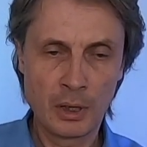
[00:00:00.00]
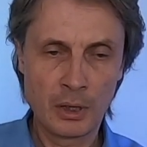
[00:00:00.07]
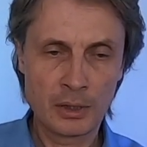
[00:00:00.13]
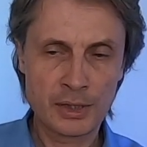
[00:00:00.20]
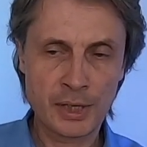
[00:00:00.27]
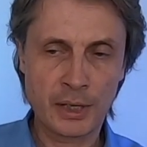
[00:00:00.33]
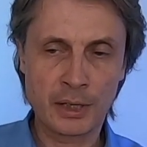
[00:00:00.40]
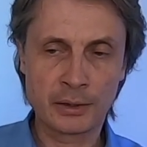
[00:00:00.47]

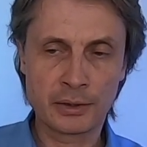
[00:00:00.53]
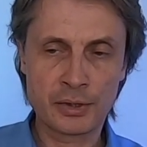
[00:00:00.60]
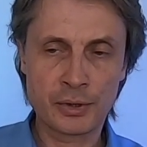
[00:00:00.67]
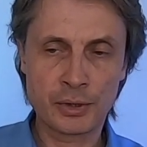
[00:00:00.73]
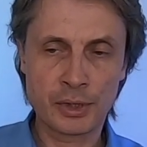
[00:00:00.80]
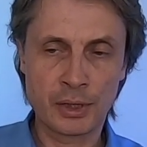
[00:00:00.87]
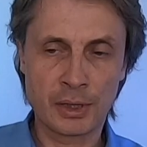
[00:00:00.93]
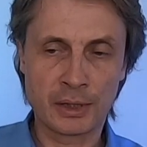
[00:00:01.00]
Second
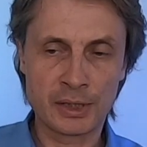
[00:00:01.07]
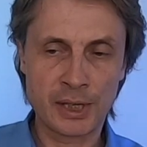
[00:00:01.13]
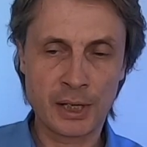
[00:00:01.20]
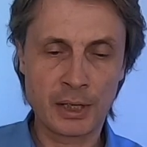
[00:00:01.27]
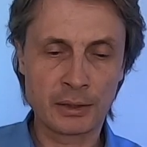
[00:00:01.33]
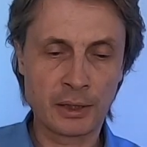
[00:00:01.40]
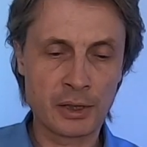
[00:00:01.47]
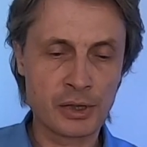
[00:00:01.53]

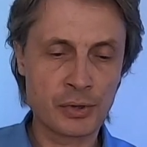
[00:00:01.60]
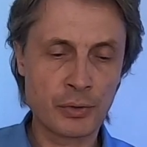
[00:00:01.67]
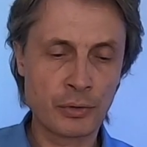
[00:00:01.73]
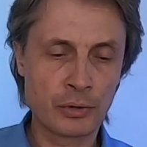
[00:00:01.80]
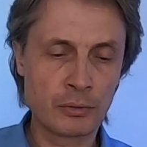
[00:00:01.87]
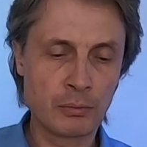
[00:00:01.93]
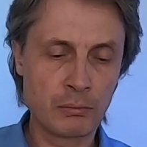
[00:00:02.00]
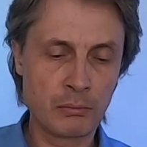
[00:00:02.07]
and
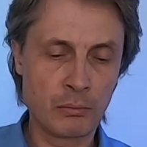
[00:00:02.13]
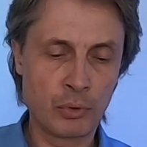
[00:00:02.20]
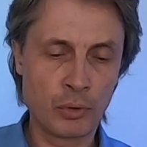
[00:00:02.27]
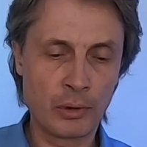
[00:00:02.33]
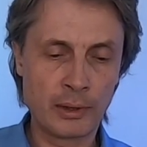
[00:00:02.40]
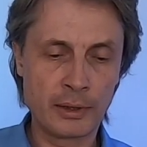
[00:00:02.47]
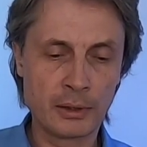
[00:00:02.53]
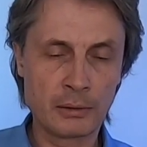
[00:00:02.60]
third
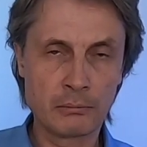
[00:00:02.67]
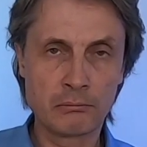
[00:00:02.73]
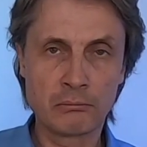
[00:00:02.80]
boiling